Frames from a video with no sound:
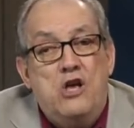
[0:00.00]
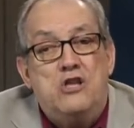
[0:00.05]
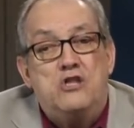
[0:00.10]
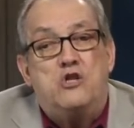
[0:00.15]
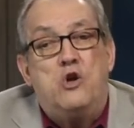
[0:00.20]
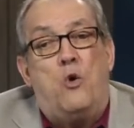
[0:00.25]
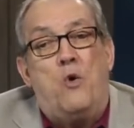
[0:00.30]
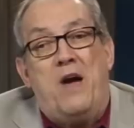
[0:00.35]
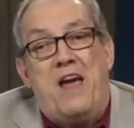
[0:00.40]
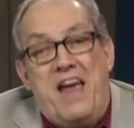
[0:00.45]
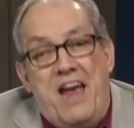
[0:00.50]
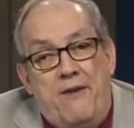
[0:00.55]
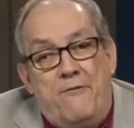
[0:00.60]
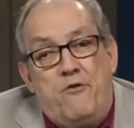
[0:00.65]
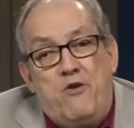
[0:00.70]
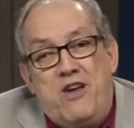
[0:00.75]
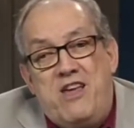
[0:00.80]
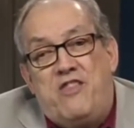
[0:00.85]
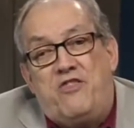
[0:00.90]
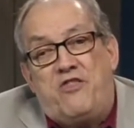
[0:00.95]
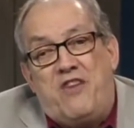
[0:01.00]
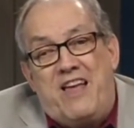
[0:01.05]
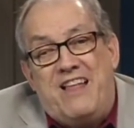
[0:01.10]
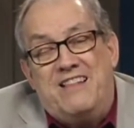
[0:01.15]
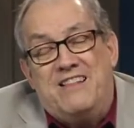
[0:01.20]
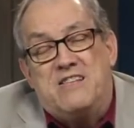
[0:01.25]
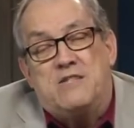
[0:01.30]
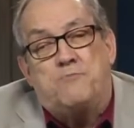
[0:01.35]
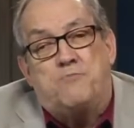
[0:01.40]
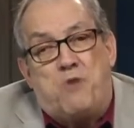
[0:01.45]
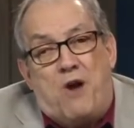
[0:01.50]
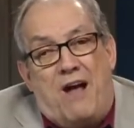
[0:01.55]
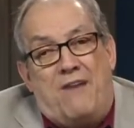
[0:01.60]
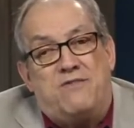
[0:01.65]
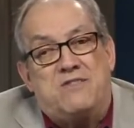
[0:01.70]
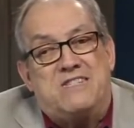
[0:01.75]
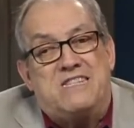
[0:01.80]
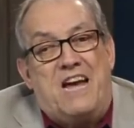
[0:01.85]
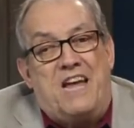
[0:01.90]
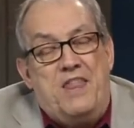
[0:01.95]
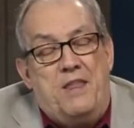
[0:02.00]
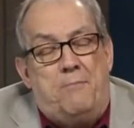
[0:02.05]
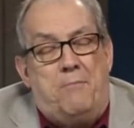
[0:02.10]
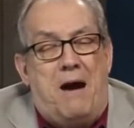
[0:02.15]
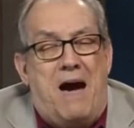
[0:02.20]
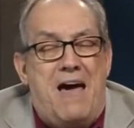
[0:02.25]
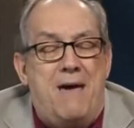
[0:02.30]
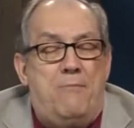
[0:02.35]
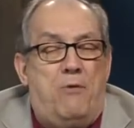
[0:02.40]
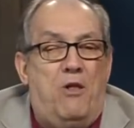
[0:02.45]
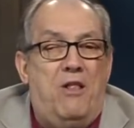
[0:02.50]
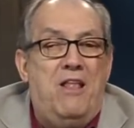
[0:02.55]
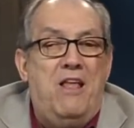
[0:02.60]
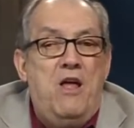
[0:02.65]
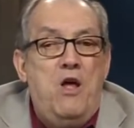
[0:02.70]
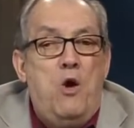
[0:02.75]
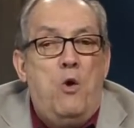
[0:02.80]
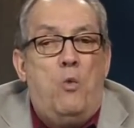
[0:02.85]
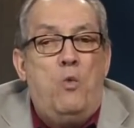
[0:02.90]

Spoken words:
So everything that's prophesied in the Bible,